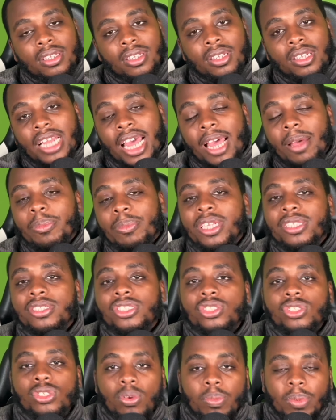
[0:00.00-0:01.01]
That'd be a
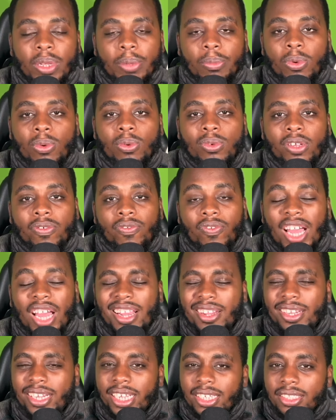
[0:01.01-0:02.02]
stupid move to
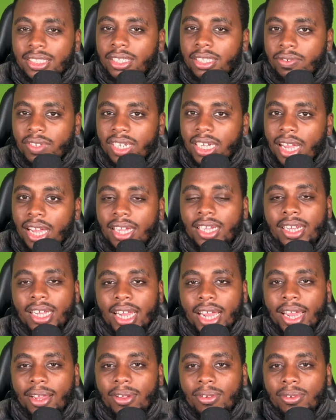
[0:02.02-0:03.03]
fire Nick Sirianni
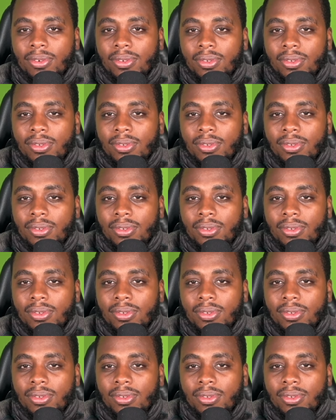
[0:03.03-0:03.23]
now.